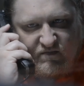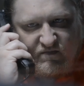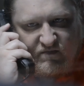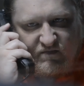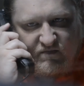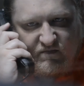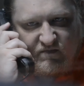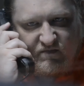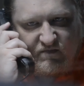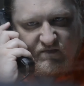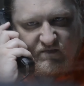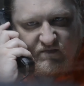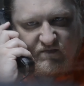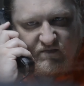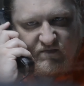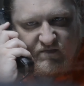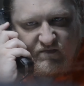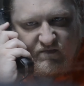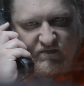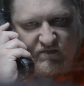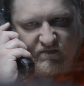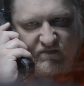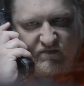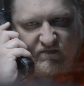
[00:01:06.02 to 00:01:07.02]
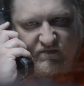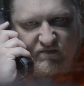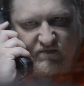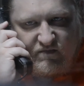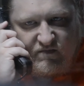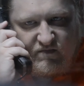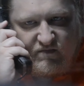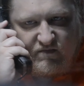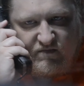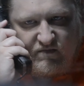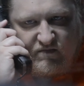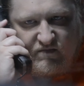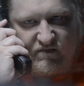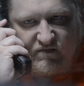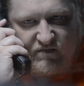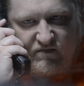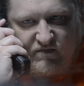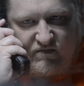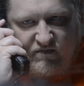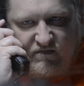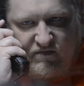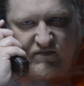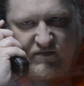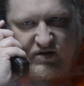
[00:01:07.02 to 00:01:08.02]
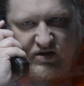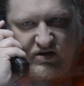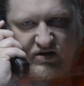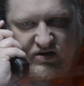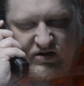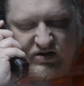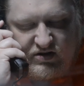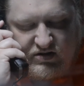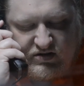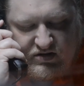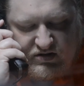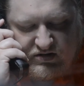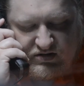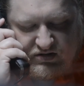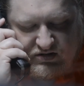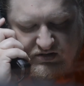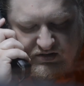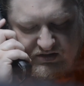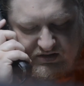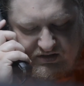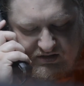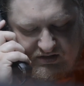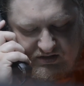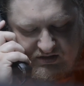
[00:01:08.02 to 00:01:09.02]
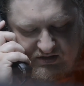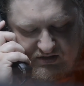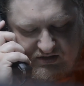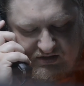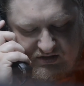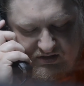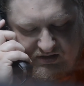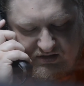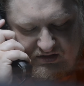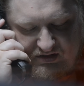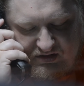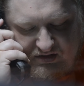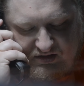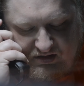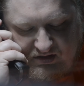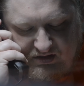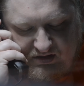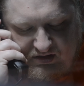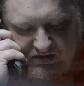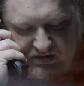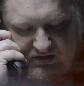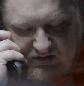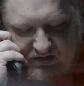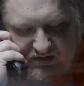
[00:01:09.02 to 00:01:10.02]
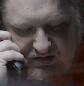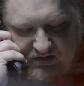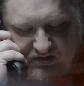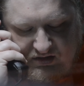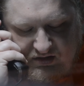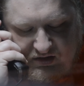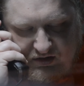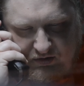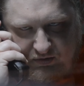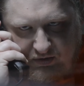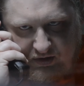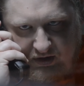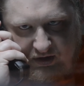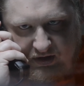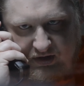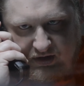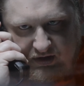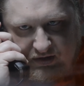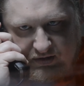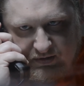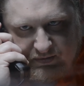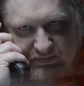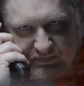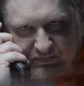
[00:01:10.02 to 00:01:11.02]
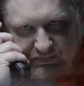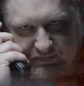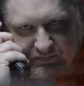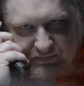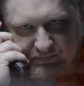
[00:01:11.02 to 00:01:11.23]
(no one is talking)